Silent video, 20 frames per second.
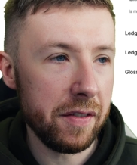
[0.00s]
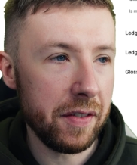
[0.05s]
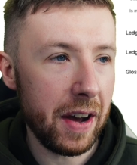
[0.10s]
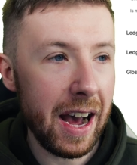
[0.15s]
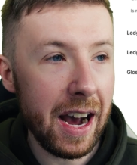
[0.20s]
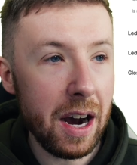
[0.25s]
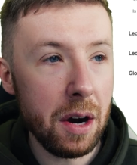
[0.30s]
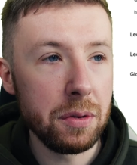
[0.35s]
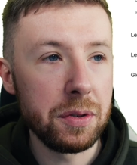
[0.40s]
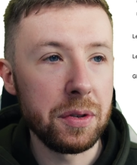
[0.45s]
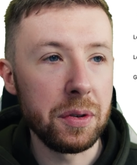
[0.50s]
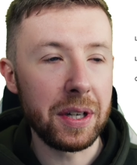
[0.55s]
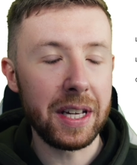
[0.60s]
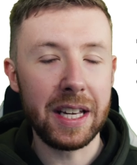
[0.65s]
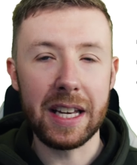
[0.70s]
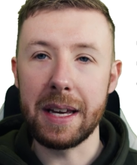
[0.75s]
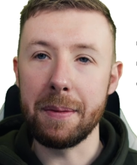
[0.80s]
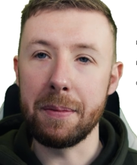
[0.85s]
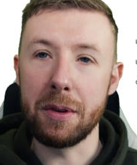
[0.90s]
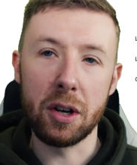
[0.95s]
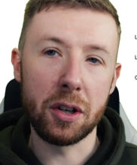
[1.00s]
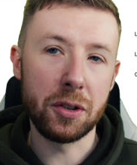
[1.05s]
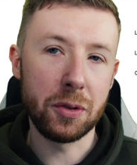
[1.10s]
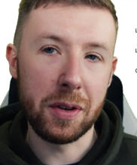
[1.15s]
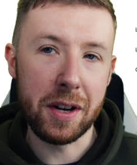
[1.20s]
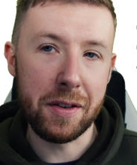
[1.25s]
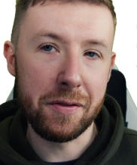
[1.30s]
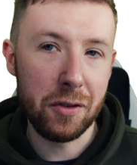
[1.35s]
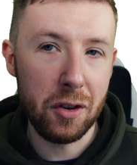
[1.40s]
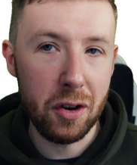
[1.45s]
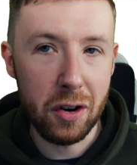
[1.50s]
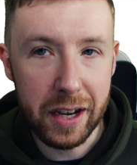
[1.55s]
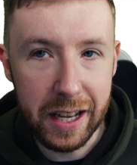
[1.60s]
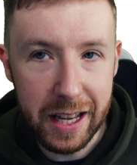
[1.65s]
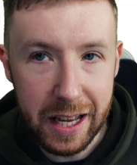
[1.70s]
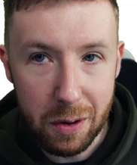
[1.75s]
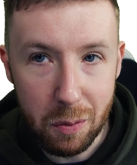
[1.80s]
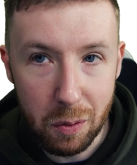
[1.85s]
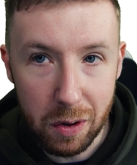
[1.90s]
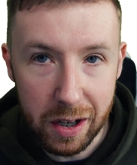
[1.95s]
of how to keep your 24
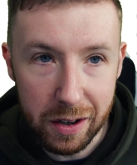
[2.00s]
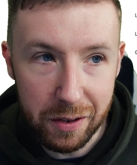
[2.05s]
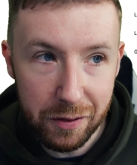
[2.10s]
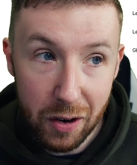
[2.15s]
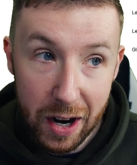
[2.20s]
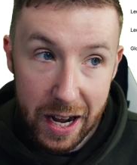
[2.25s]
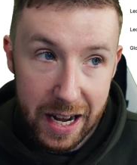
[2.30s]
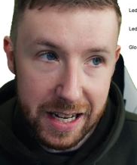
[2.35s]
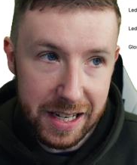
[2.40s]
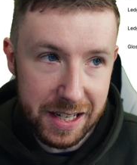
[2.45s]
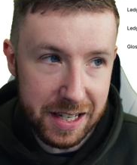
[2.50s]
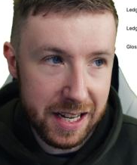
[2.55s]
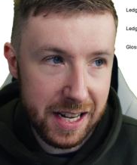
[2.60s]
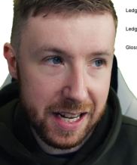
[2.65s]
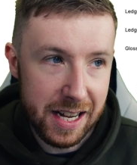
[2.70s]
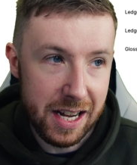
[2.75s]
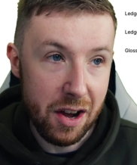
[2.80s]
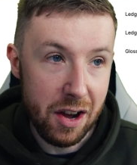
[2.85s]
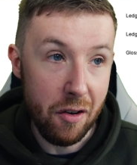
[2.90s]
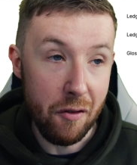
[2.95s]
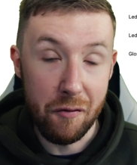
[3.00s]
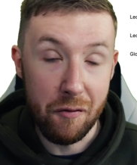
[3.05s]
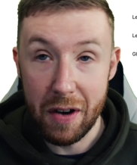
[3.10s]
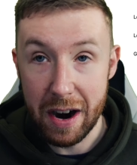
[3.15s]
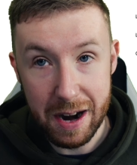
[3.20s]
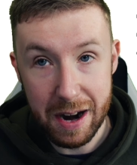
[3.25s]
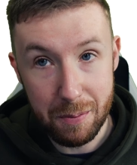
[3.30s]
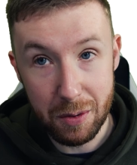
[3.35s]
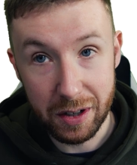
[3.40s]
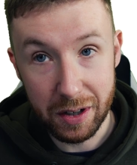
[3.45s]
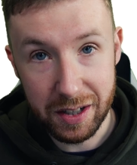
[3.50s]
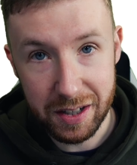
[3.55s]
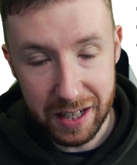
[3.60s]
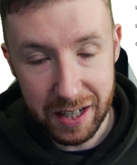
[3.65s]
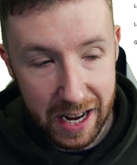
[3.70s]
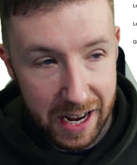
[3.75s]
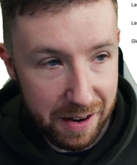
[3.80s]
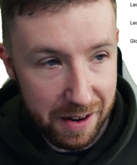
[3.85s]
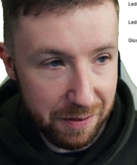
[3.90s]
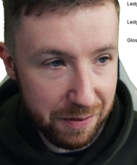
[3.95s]
keyword phrase very much
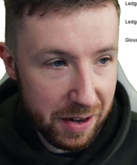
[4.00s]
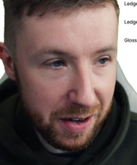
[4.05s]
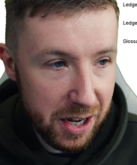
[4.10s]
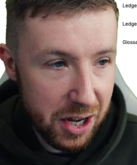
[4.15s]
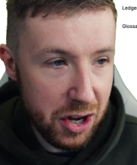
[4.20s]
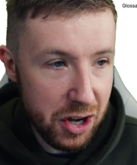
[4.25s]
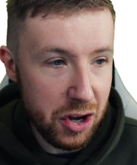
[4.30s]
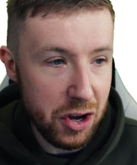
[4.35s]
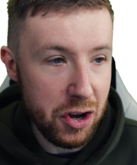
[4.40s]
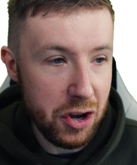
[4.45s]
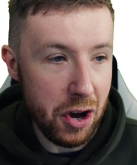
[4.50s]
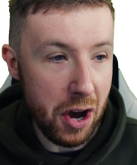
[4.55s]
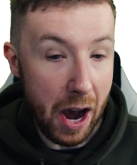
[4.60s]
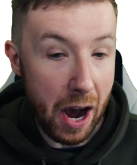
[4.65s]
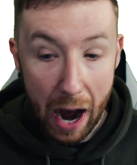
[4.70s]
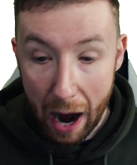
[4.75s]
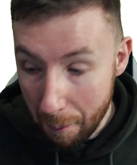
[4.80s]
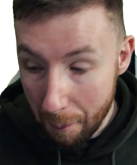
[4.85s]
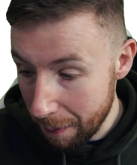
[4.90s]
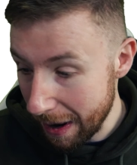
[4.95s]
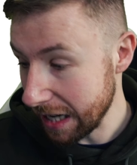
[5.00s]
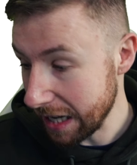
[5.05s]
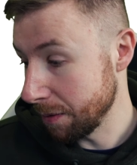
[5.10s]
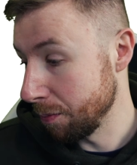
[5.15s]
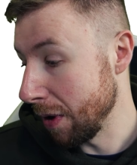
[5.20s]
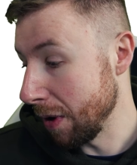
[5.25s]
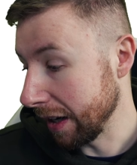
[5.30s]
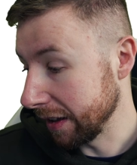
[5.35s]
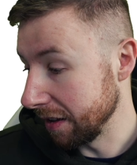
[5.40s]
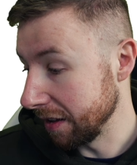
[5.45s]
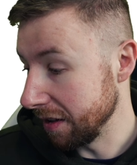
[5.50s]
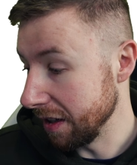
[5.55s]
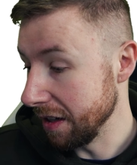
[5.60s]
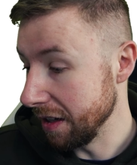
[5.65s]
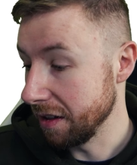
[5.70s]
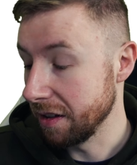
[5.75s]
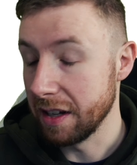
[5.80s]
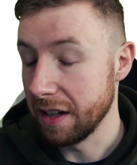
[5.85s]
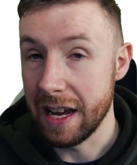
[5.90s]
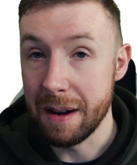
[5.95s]
safe, best
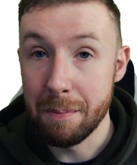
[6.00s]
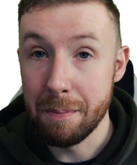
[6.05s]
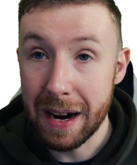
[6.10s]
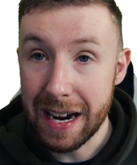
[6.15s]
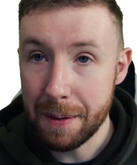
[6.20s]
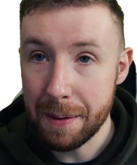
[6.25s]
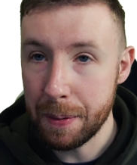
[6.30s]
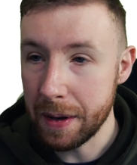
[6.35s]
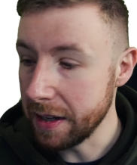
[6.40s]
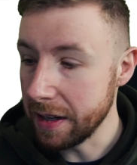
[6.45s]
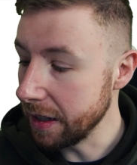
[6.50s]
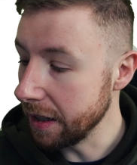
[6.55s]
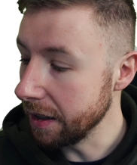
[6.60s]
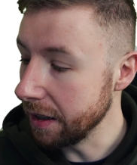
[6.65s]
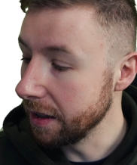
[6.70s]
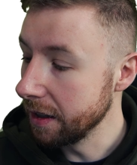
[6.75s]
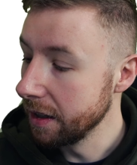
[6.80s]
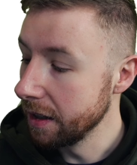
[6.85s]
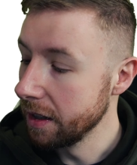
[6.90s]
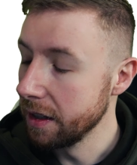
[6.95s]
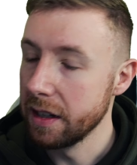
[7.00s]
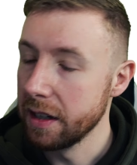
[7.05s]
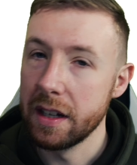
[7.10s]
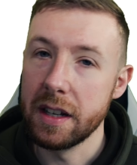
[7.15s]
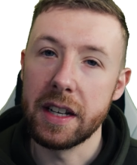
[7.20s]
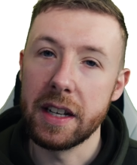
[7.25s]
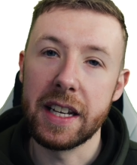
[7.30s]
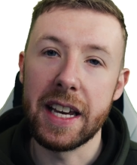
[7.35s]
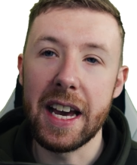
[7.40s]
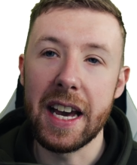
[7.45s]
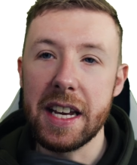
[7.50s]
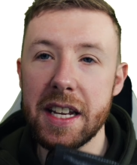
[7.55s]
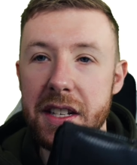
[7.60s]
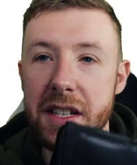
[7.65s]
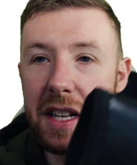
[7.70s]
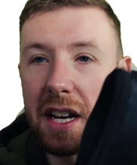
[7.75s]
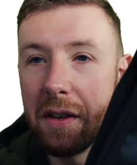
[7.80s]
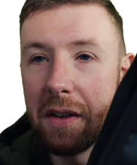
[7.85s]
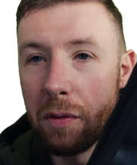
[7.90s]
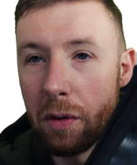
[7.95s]
practices, in my opinion, get
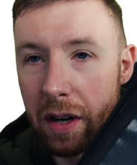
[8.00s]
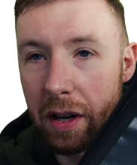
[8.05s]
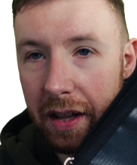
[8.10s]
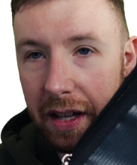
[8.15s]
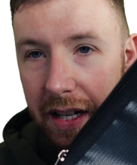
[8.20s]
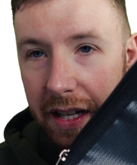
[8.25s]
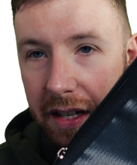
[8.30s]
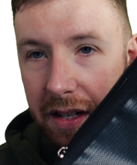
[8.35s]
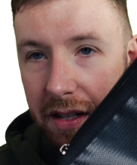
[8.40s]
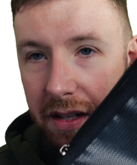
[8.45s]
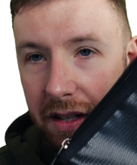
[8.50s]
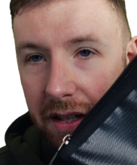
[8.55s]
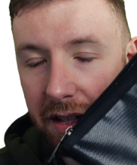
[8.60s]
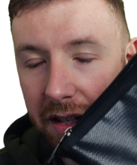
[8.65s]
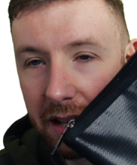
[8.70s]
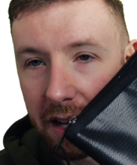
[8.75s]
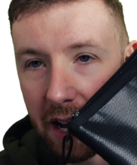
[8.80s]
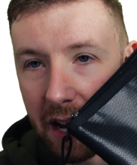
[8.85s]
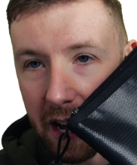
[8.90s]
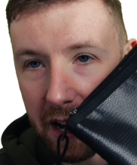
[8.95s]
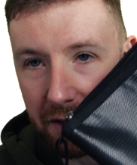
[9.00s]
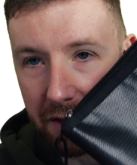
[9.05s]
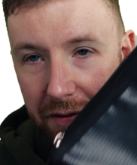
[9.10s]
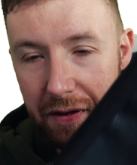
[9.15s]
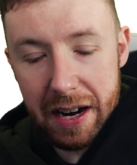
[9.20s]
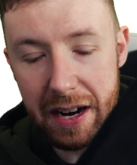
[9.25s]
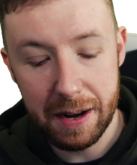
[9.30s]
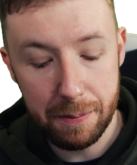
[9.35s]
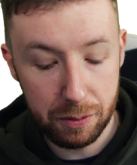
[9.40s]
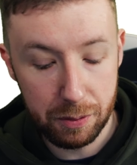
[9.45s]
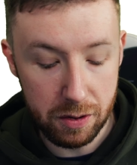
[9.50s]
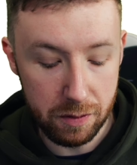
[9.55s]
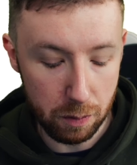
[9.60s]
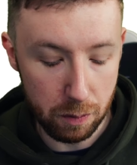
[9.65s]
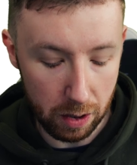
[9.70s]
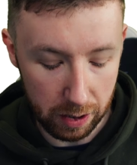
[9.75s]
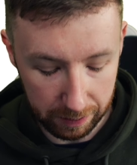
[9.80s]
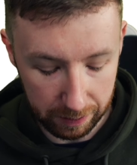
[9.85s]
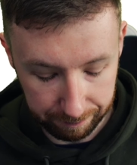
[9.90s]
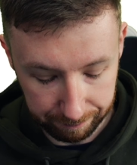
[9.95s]
yourself one of these. A fireproof
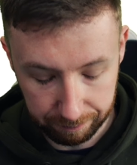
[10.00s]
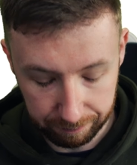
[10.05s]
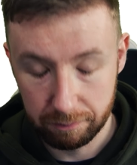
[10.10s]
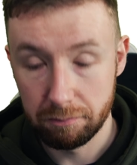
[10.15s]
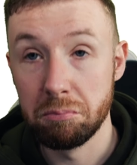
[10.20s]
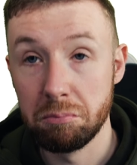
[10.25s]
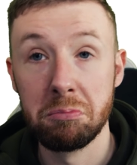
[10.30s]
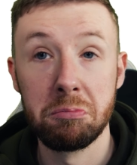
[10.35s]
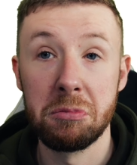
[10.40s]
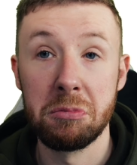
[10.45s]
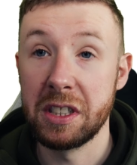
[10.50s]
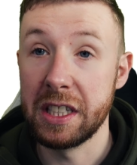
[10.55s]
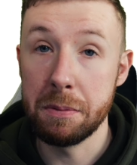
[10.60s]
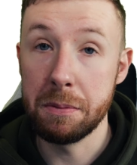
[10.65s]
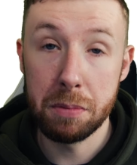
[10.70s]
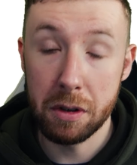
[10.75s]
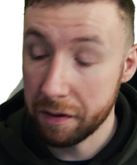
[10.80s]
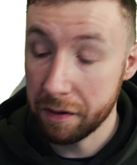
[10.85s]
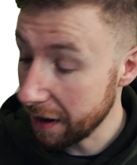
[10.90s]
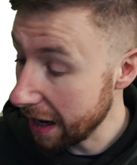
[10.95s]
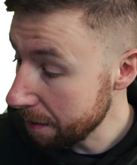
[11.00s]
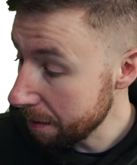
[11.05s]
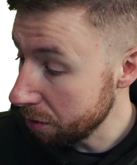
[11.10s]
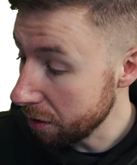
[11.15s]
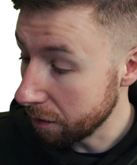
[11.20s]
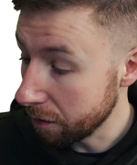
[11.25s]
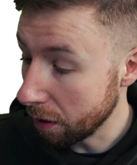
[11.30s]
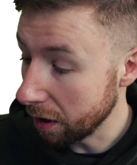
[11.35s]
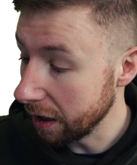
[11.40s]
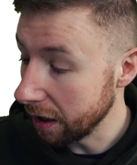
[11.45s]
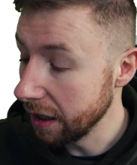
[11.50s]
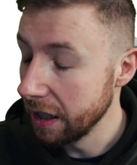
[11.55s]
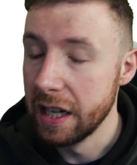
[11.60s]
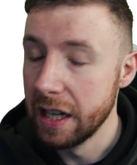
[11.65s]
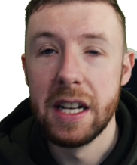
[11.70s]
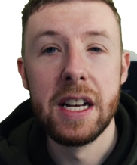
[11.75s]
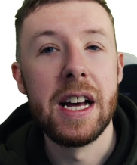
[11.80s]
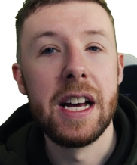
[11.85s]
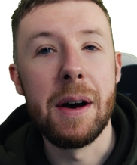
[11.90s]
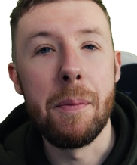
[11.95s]
wallet. Simple fireproof wallet.
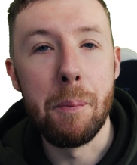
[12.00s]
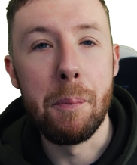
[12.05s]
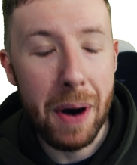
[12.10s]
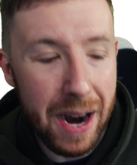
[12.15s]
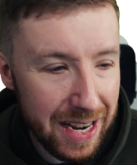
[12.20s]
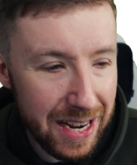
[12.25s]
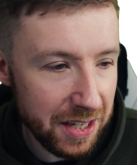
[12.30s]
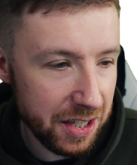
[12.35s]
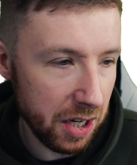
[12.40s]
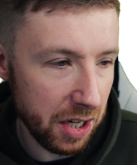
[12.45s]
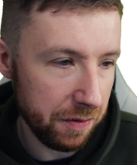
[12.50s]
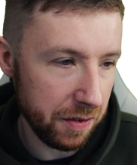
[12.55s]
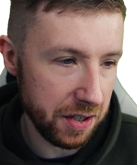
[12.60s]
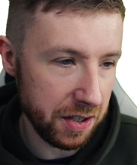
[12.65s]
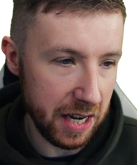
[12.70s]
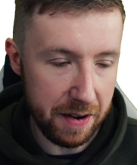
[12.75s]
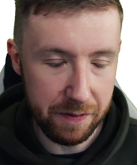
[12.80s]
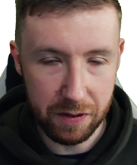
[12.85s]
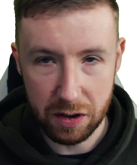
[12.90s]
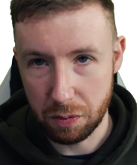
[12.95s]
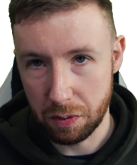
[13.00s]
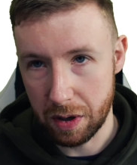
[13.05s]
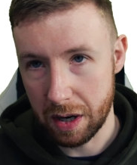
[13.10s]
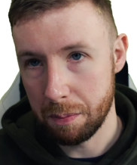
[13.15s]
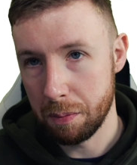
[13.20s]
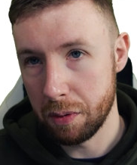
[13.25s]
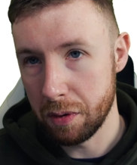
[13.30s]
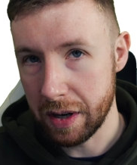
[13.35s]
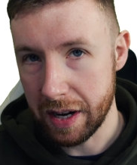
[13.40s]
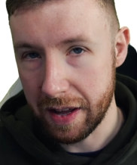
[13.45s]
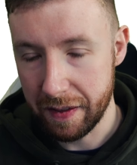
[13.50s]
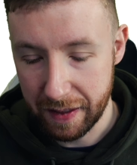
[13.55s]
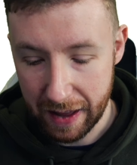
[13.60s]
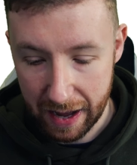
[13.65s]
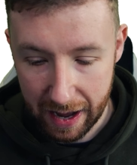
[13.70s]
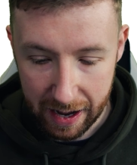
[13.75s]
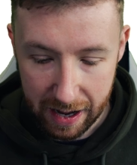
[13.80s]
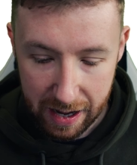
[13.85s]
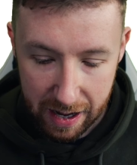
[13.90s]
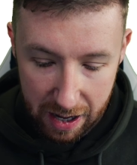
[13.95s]
Buy yourself a safe as well, put it in
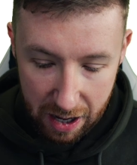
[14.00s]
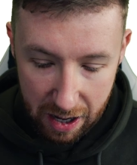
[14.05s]
there.